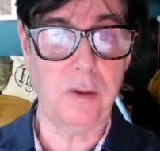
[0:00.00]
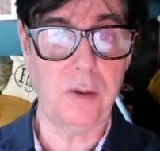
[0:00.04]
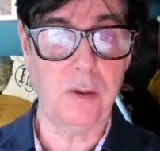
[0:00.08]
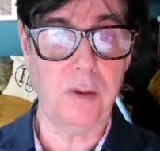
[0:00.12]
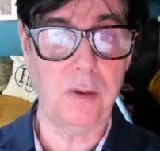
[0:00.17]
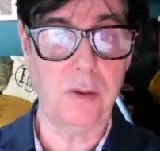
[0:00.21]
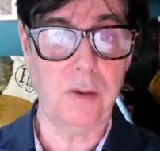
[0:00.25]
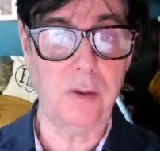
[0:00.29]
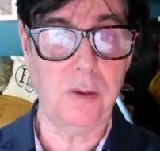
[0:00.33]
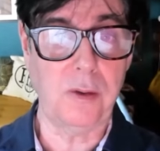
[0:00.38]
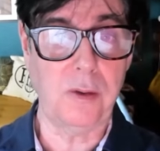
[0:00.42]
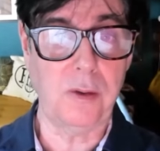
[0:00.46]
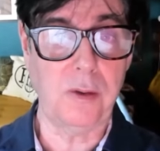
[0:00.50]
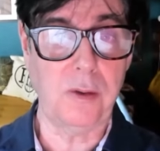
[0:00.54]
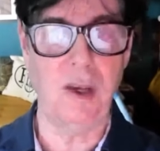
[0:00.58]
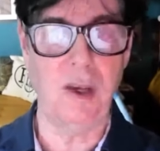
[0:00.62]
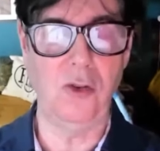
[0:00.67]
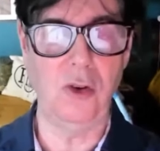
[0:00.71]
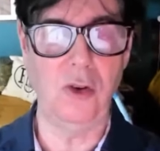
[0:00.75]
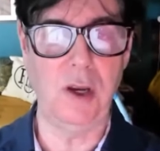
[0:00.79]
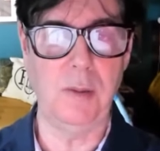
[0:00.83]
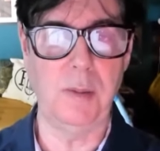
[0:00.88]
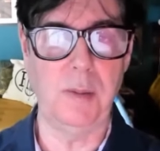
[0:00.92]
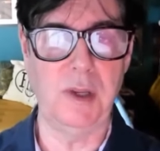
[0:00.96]
all of the
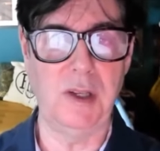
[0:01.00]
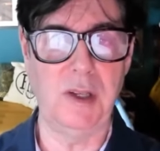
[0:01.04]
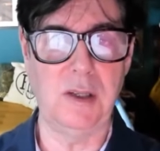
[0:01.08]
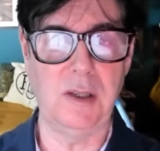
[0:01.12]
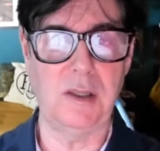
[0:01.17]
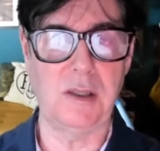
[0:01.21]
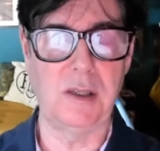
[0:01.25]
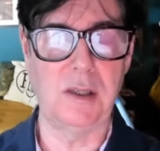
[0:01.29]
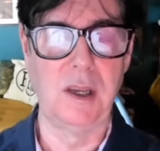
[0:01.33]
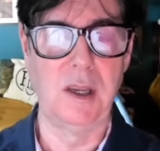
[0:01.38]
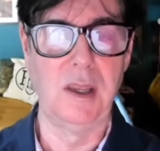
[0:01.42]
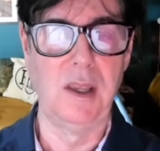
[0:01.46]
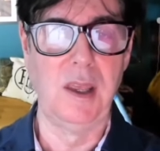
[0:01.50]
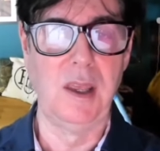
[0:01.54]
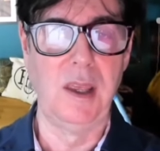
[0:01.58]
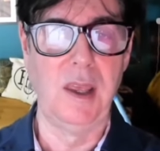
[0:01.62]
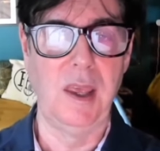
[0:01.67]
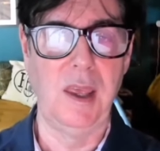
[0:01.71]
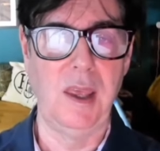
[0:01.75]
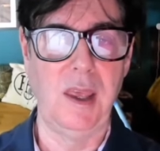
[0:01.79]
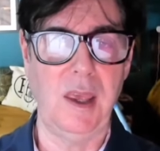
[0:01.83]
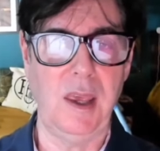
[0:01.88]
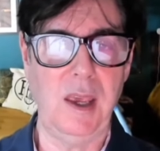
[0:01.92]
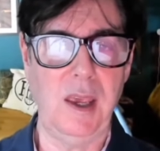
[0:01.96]
agreements,
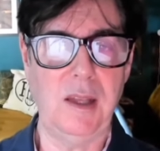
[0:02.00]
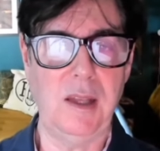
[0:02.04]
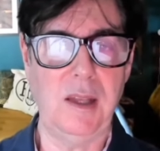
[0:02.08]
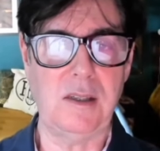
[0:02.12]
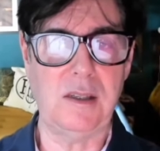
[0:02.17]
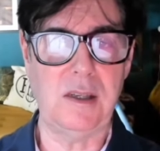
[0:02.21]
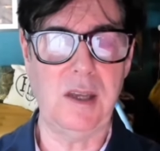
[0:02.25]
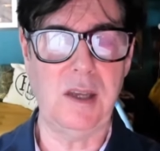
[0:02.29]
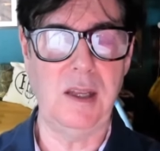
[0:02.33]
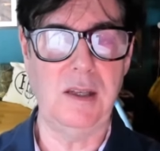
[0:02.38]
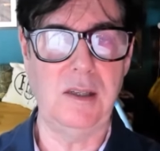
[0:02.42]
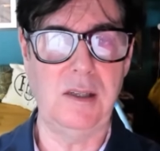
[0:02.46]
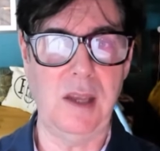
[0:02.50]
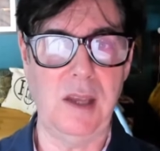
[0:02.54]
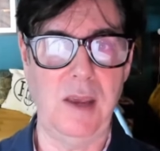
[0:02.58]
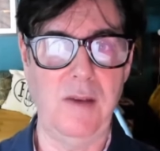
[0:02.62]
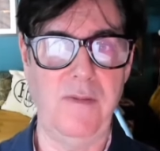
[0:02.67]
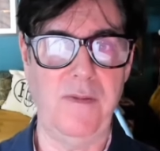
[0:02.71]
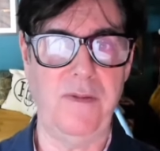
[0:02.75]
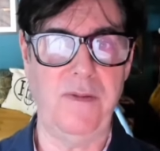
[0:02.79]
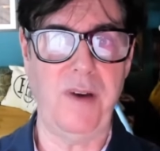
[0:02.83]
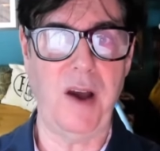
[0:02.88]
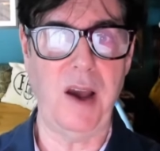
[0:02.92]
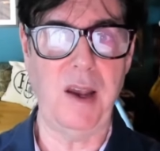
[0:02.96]
it sends a
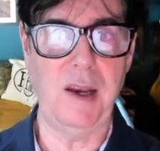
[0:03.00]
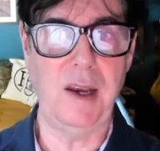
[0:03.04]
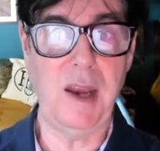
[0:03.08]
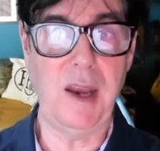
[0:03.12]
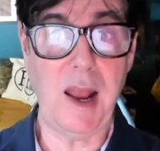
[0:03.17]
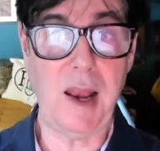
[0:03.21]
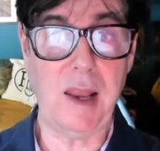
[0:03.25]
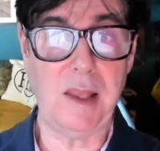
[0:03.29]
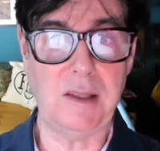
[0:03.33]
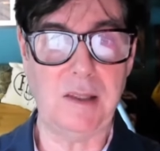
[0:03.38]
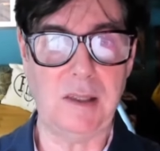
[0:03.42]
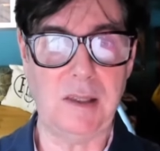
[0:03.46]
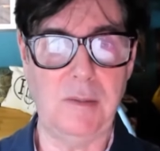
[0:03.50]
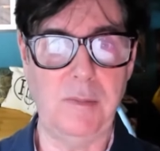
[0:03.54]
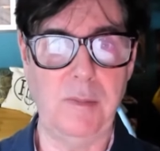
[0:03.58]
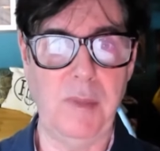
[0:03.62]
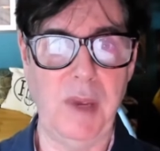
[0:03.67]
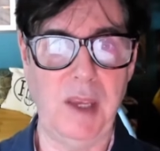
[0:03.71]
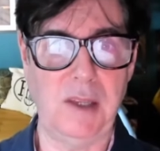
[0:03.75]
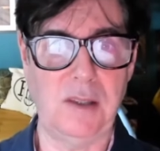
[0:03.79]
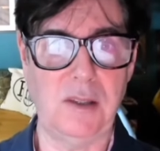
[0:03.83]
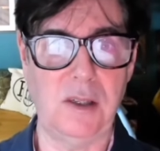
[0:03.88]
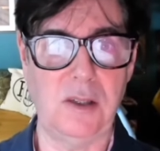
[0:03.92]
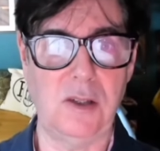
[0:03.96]
finality
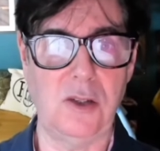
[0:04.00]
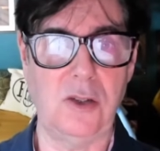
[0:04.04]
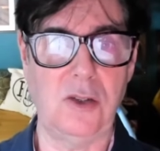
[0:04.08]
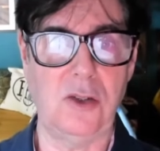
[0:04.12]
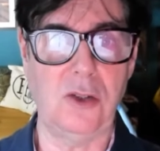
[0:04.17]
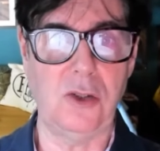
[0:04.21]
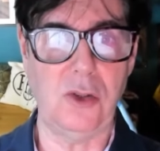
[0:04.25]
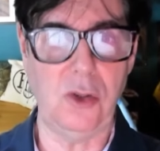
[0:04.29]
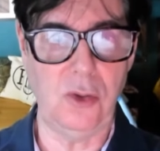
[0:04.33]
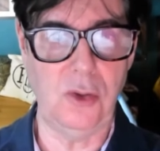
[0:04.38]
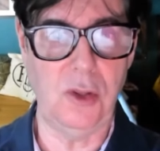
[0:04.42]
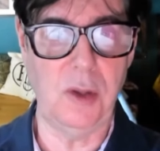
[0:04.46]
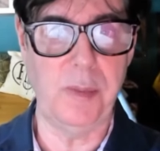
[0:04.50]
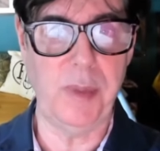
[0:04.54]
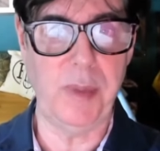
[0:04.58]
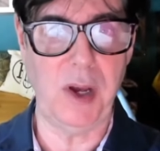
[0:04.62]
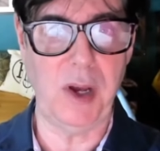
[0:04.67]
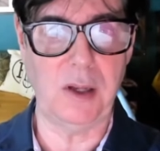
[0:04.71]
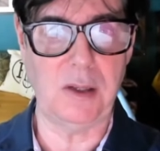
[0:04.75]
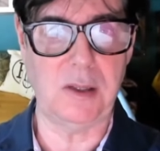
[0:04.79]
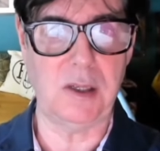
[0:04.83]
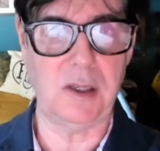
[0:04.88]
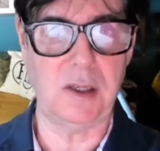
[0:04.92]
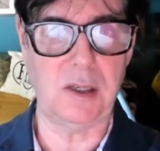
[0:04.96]
message to the
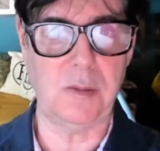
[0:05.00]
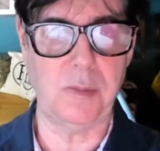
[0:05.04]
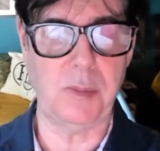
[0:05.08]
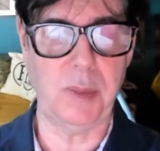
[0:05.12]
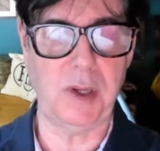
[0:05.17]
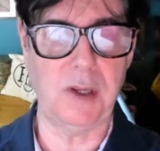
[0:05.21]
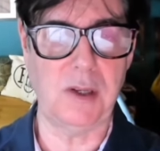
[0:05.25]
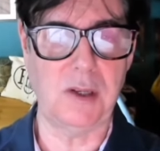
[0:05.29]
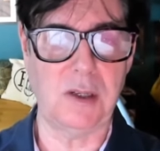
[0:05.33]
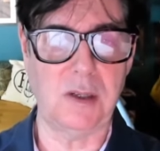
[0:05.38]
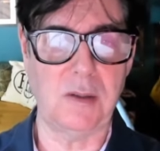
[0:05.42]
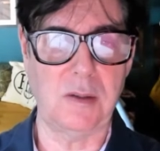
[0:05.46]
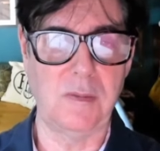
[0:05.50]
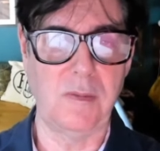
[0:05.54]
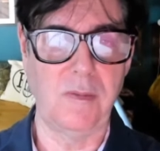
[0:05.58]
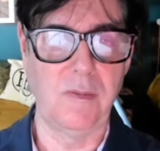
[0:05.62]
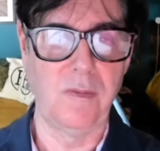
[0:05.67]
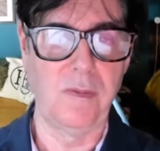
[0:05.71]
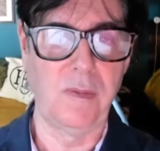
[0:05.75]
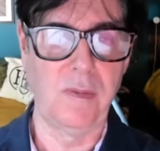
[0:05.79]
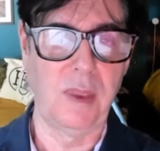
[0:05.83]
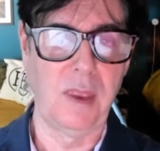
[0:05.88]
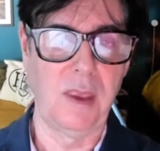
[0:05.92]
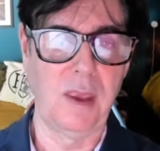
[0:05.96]
participants.
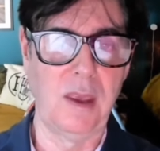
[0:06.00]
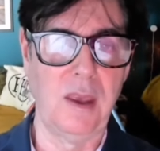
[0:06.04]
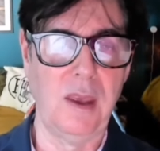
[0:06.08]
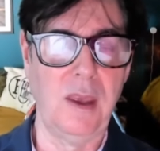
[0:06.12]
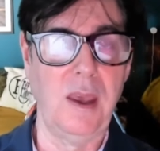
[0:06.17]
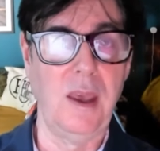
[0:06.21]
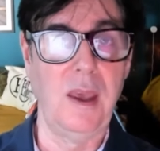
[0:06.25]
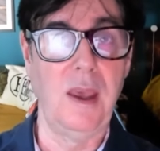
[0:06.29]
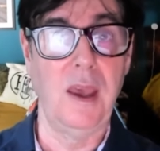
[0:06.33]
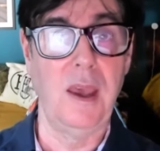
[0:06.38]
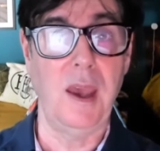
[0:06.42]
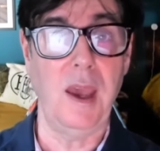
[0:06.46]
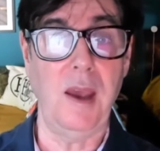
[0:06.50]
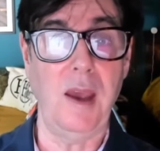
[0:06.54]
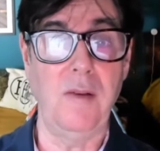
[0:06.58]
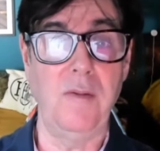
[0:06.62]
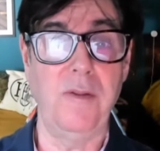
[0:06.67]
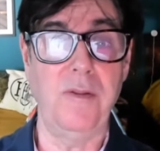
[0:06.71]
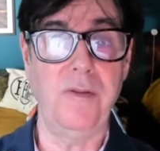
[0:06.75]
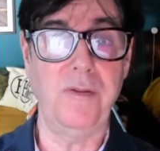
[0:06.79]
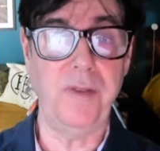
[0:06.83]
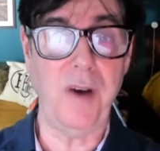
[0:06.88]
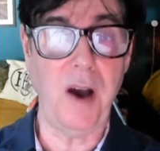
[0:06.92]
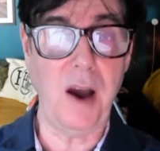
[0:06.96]

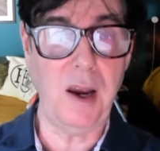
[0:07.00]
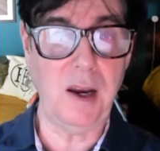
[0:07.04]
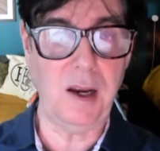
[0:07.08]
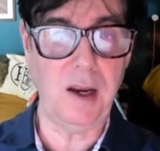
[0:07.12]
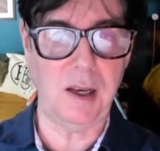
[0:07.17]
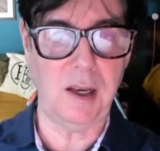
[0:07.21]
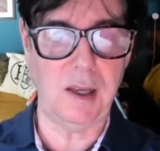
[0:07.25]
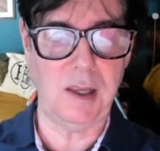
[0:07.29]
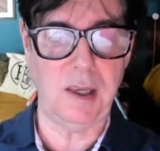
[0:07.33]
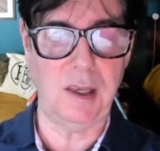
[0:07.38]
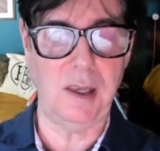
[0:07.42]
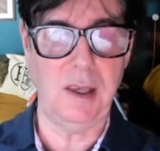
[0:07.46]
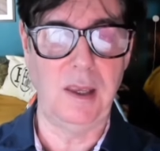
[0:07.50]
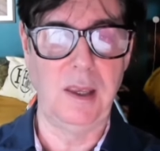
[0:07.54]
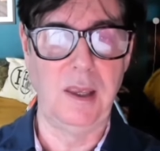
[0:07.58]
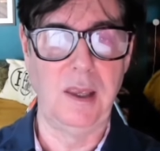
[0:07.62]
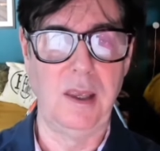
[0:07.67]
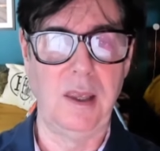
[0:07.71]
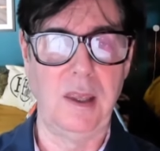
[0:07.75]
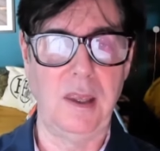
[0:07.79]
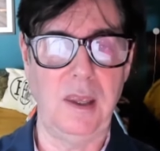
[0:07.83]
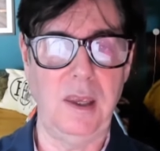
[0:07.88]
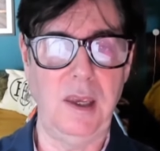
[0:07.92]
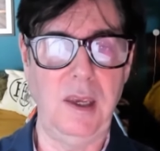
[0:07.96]
And finally,
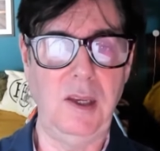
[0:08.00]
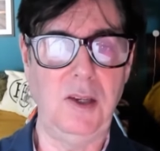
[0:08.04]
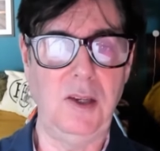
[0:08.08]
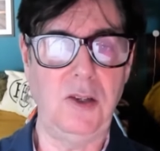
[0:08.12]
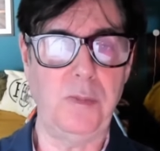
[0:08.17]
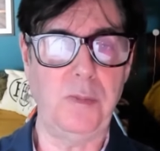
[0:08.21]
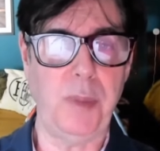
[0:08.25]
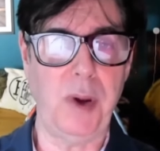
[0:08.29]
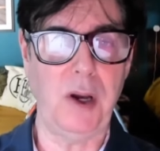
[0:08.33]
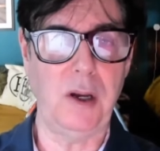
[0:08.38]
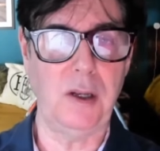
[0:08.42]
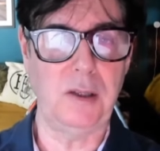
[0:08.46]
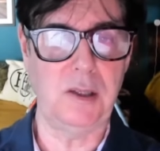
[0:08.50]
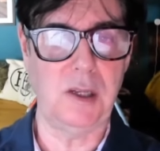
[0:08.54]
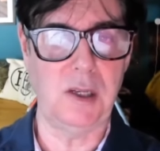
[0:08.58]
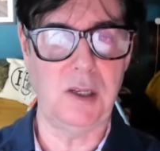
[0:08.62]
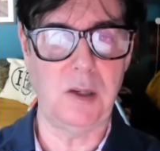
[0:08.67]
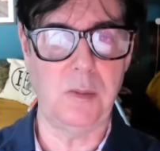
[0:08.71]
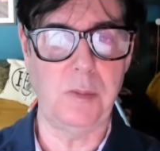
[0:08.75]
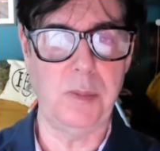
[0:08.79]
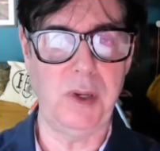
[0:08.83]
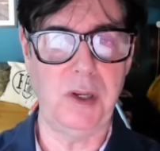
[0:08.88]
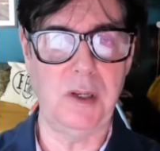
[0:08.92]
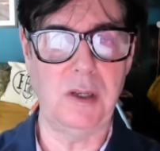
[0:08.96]
each
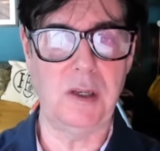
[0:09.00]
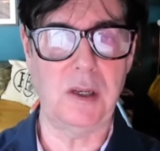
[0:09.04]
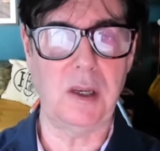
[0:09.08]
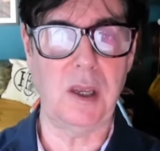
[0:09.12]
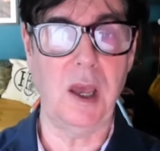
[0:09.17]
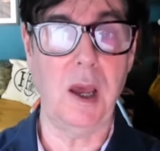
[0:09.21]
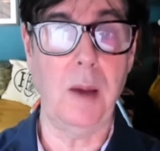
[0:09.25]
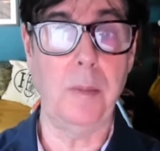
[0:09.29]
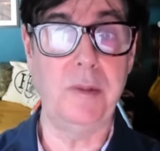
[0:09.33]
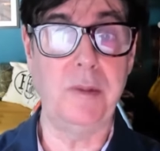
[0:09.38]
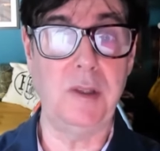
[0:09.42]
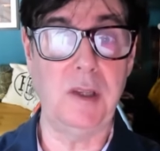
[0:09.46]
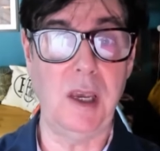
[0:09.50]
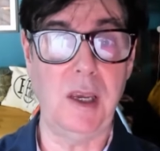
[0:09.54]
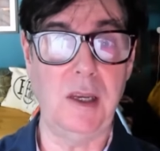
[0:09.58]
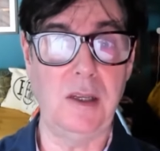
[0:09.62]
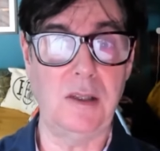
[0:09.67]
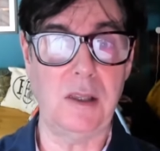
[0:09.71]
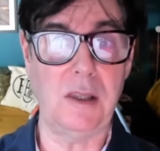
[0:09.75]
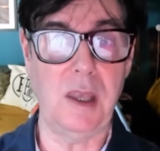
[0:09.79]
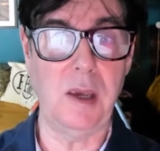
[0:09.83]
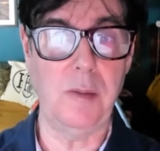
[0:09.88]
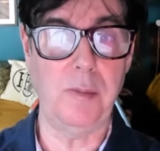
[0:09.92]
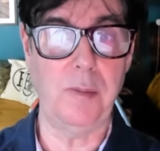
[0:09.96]
participant
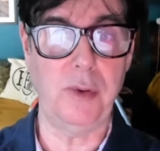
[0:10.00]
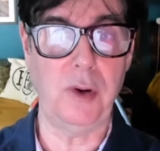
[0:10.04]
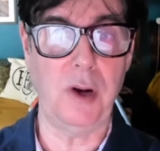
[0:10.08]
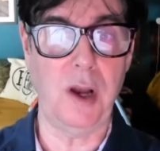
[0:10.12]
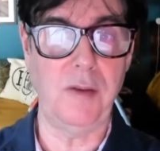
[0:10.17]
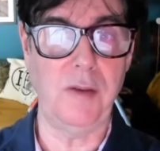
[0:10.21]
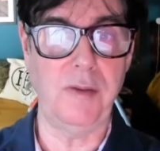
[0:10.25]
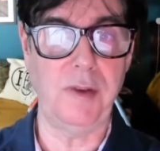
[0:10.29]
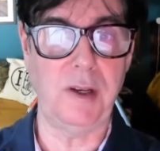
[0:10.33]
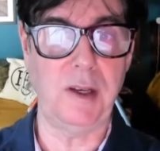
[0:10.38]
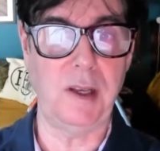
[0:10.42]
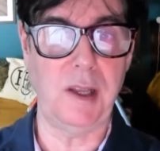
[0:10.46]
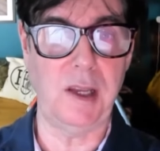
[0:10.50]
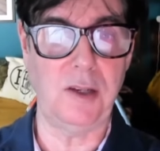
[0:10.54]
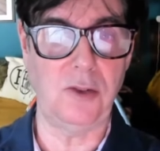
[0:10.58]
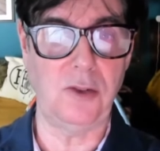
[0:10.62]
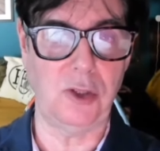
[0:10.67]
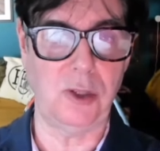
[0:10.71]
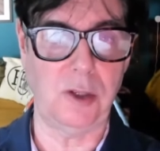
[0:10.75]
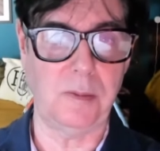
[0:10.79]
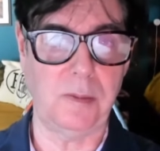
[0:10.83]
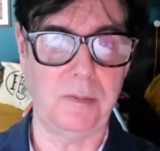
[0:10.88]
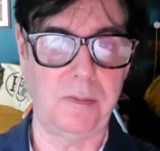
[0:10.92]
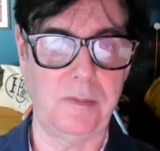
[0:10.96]
updates their private ledger.